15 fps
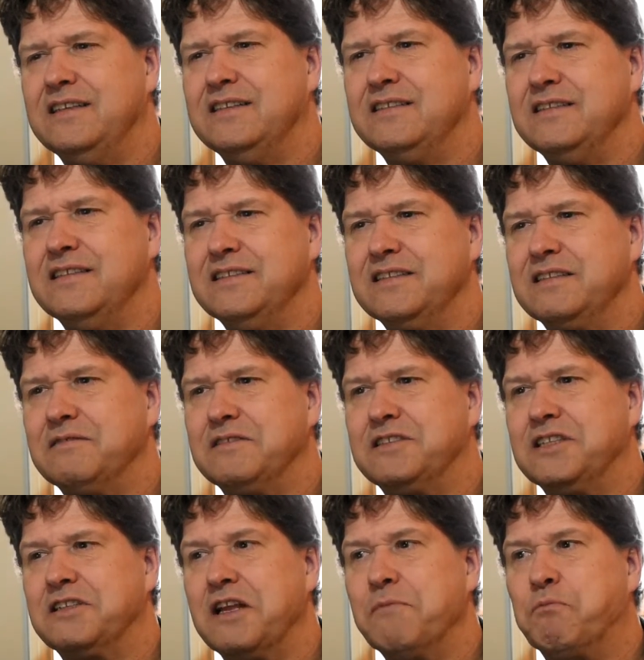is
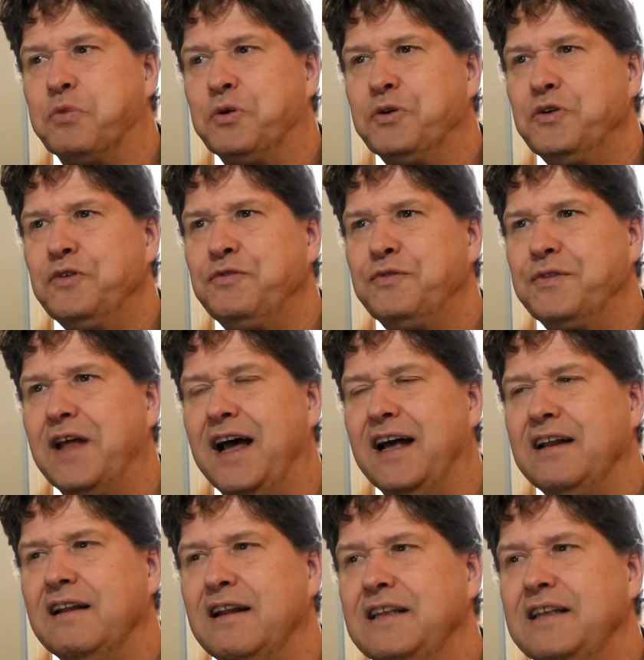just proof that